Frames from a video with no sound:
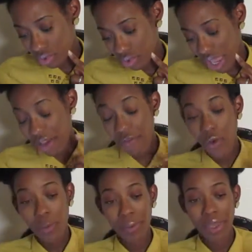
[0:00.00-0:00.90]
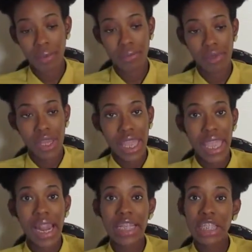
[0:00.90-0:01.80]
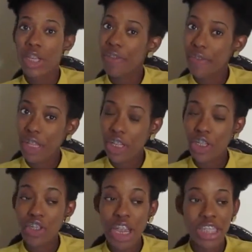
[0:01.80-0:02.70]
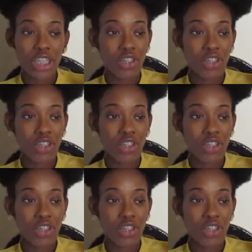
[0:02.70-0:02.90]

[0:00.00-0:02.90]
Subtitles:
at 4 p.m. and I started feeling contractions